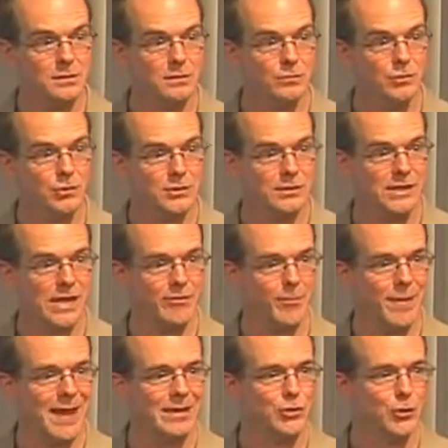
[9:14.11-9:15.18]
which is kind of a
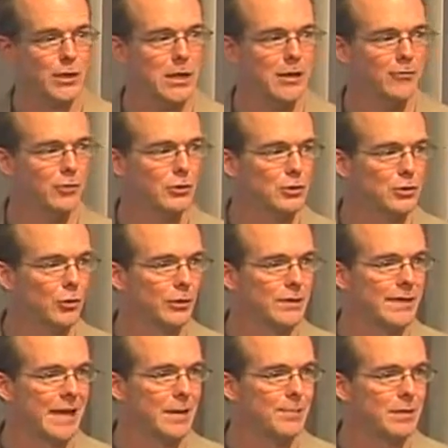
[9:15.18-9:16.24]
bad trade-off for controlling
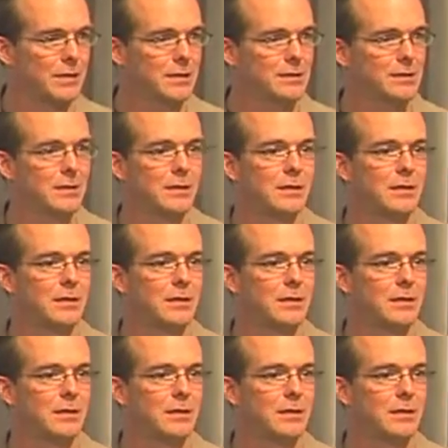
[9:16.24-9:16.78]
diabetes.